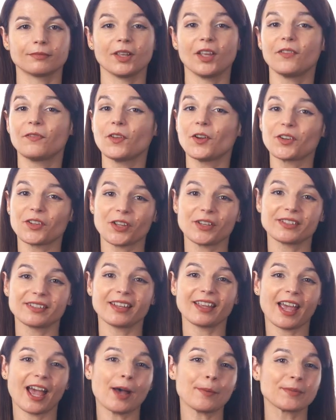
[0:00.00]
If you're
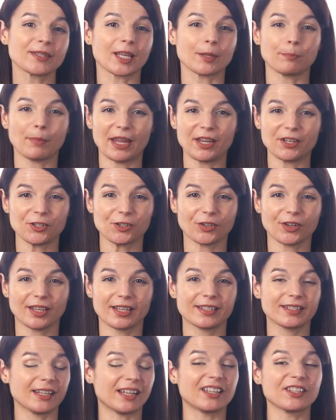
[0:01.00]
using apps like
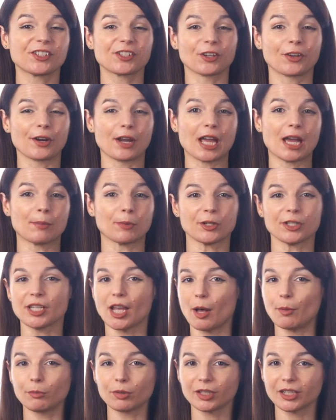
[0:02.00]
Pinterest, Instagram, or
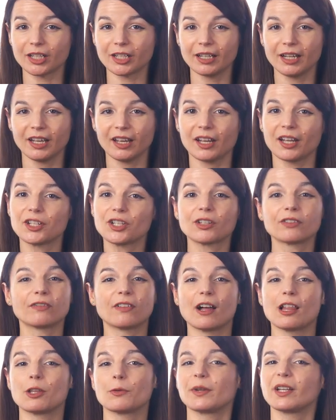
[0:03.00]
Tumblr, and you're
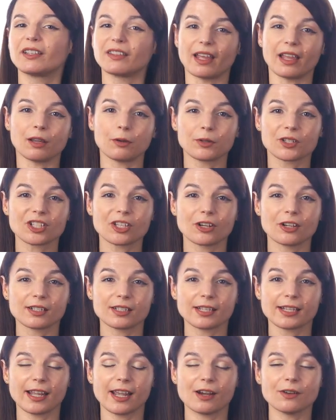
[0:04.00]
following language
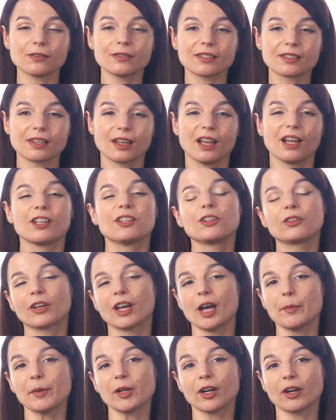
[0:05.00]
learning accounts, you'll
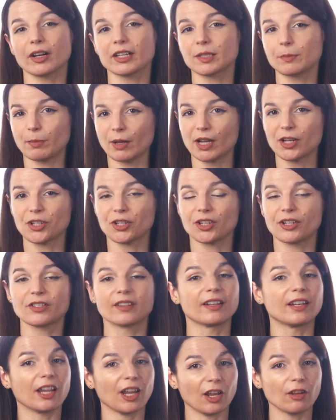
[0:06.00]
come across pictures
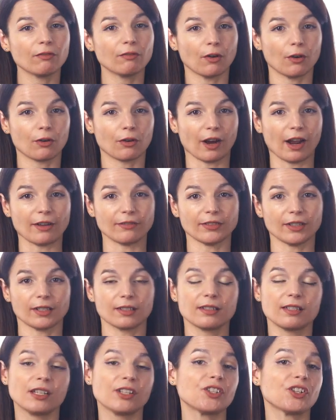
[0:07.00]
and
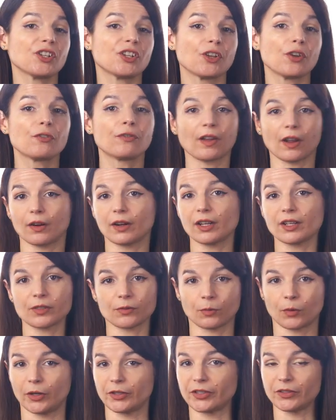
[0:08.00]
infographics teaching you various
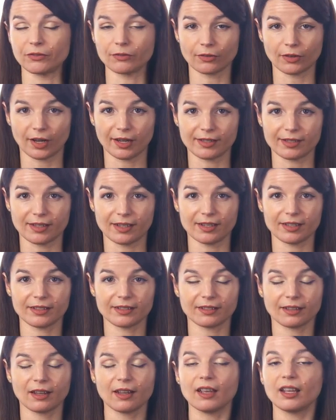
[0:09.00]
words and
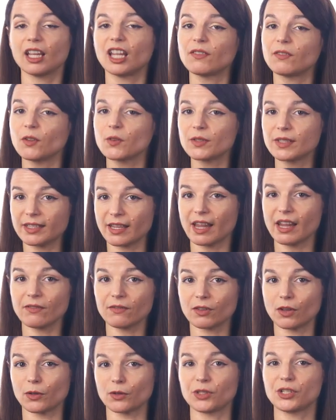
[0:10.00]
phrases. If you save
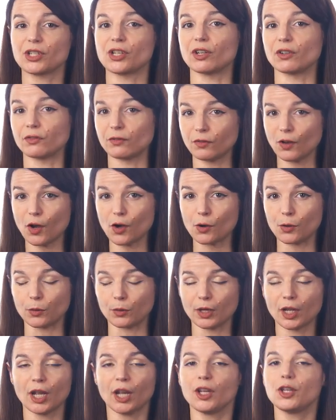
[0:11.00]
those to your
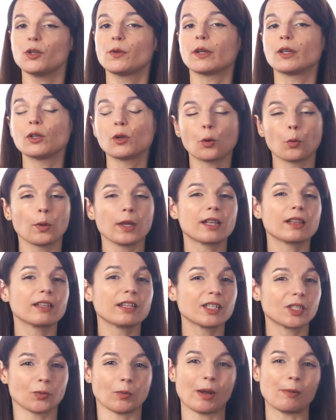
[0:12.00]
phone, you can quickly
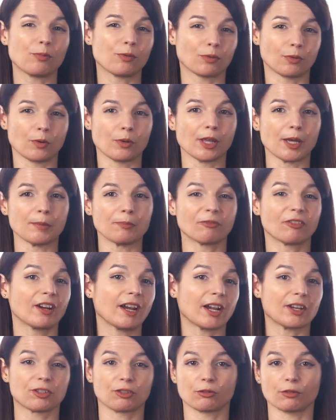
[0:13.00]
swipe through them for
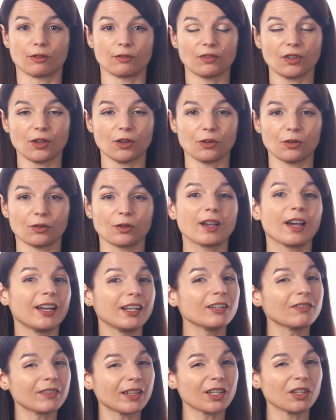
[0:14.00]
extra review,
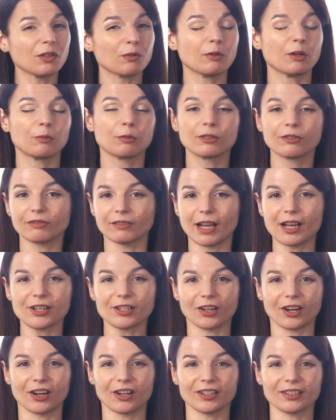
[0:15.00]
kind of like you would with
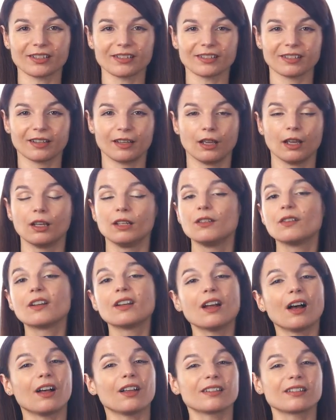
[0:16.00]
flashcards. You
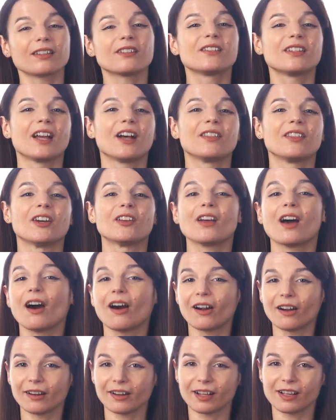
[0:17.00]
can also download
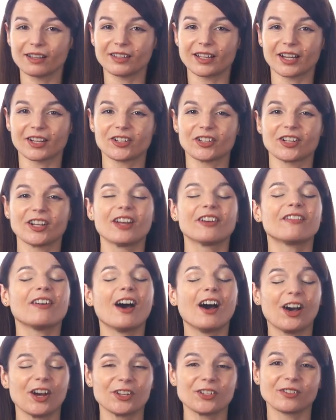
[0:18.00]
our collection of
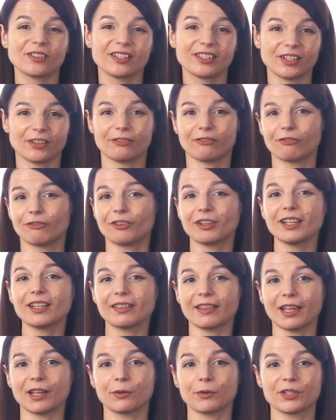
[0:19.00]
hundreds of free
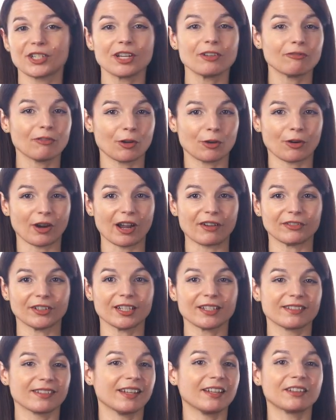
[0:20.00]
language
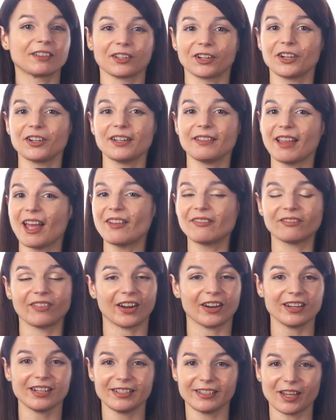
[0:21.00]
infographics and learn in that
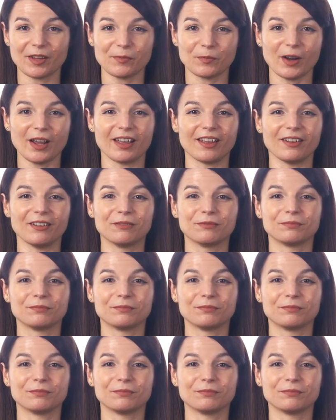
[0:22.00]
very same way.